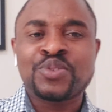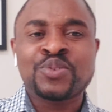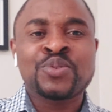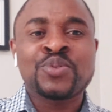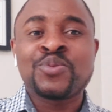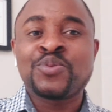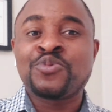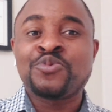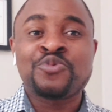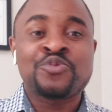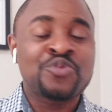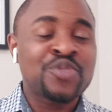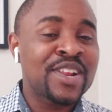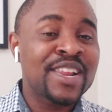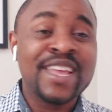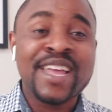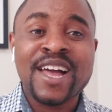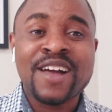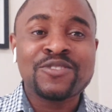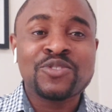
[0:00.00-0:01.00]
so you
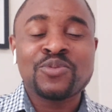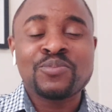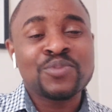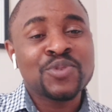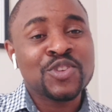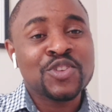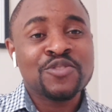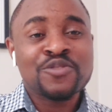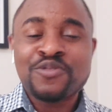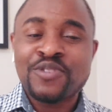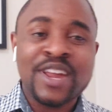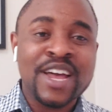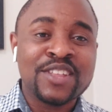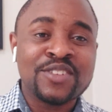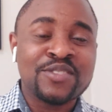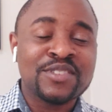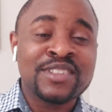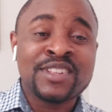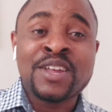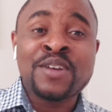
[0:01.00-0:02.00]
really have to book your
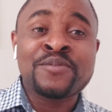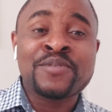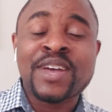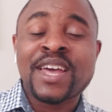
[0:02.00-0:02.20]
flight yourself.